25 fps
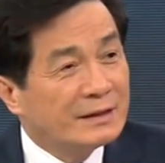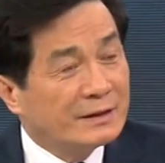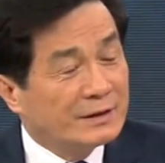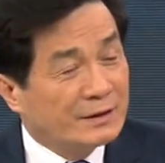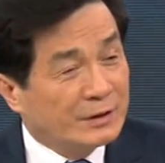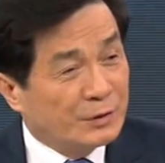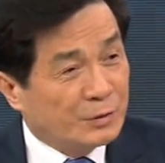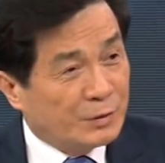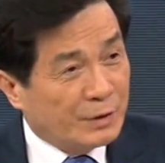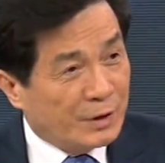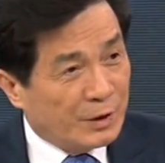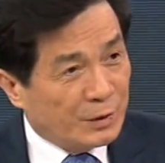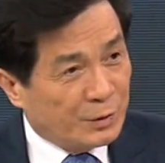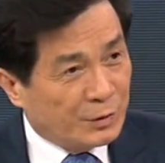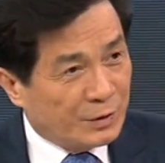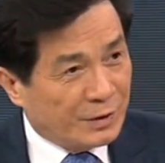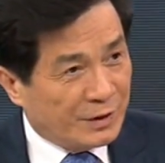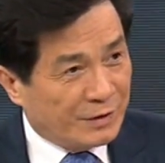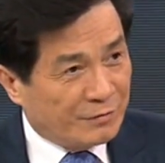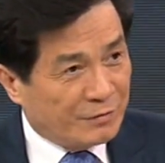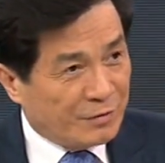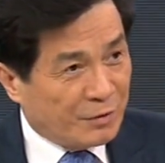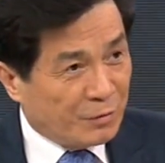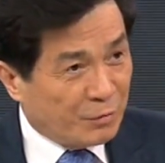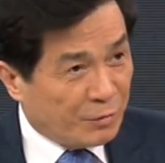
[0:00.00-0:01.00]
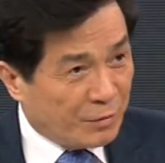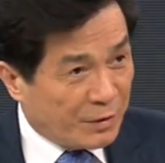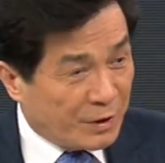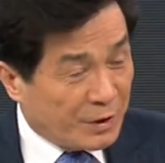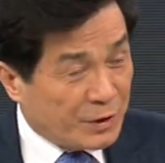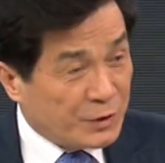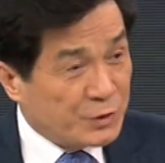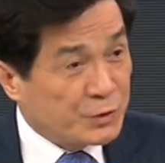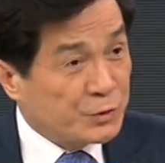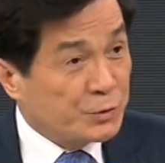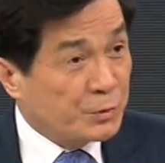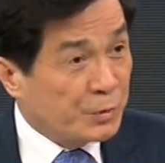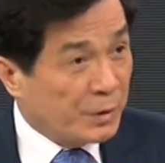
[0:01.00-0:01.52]
they try to have a
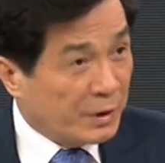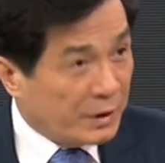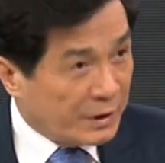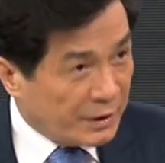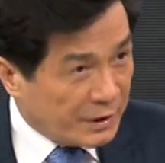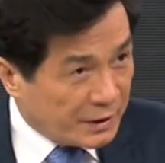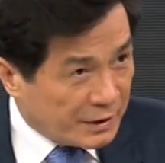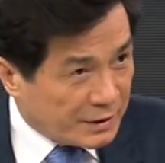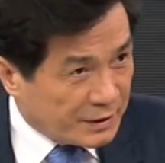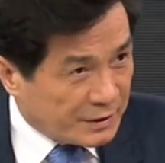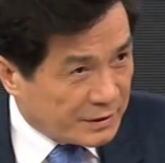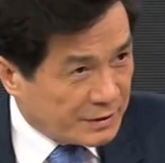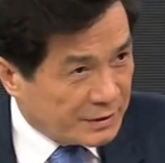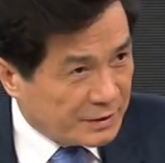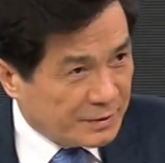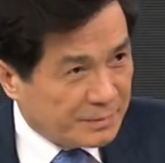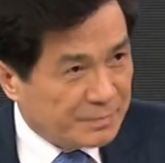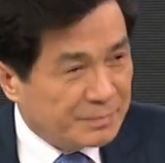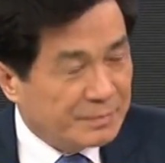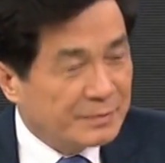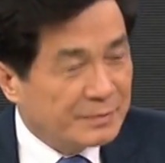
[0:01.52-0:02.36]
very strong leadership